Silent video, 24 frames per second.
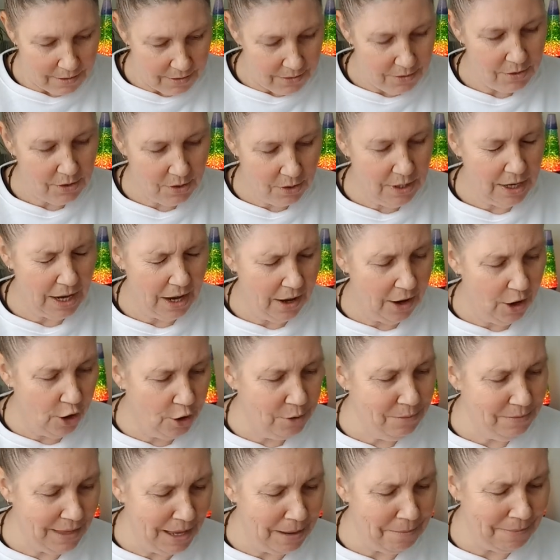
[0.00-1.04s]
So yeah, I
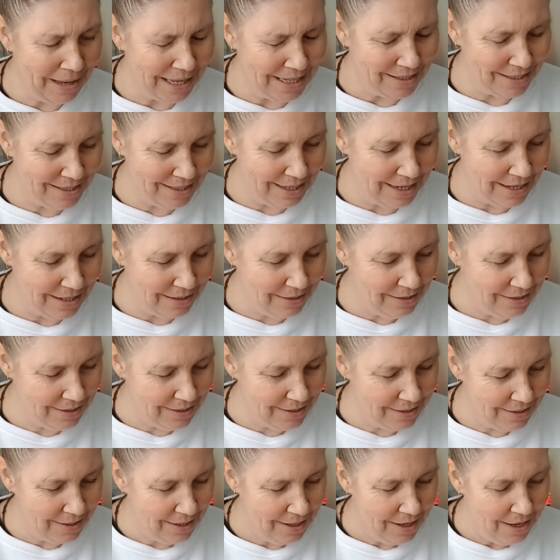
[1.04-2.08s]
hope that makes
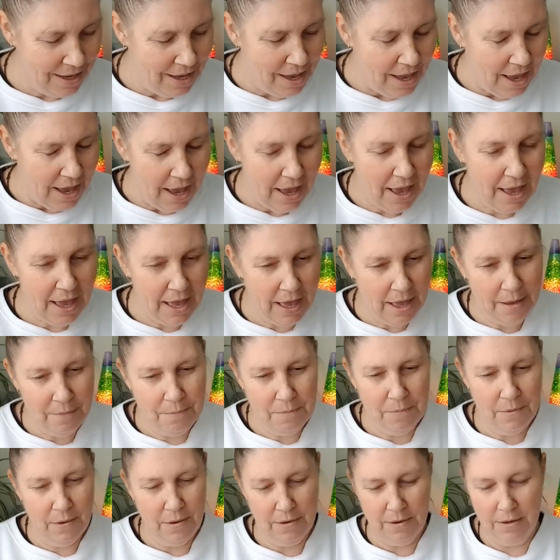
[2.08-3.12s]
sense.
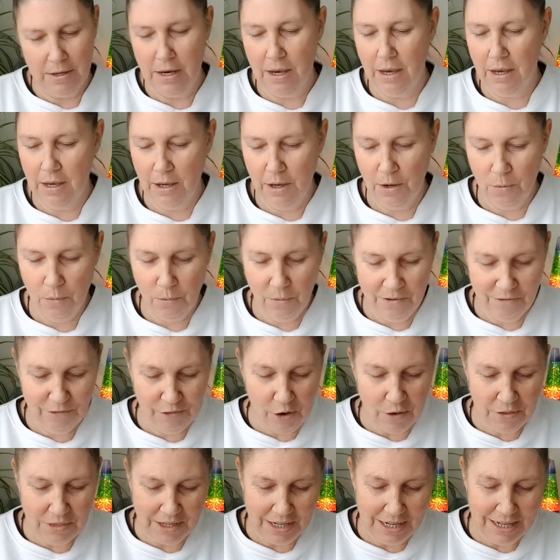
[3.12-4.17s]
Um We've
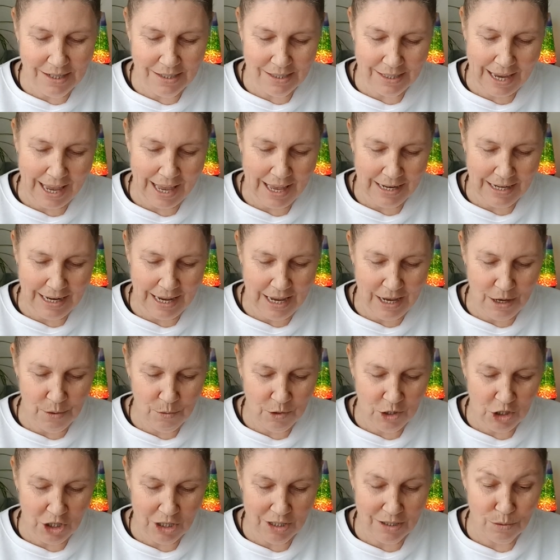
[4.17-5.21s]
got the next card here,
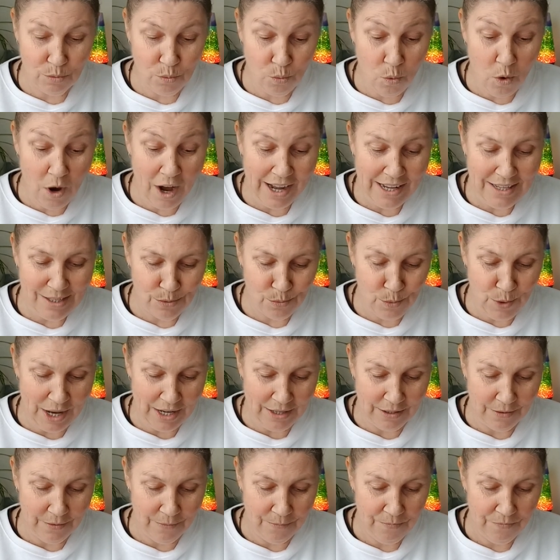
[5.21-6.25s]
which is Wise
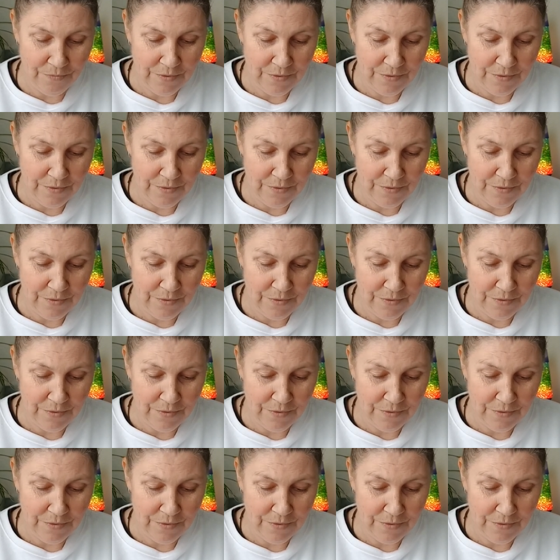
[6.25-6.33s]
One.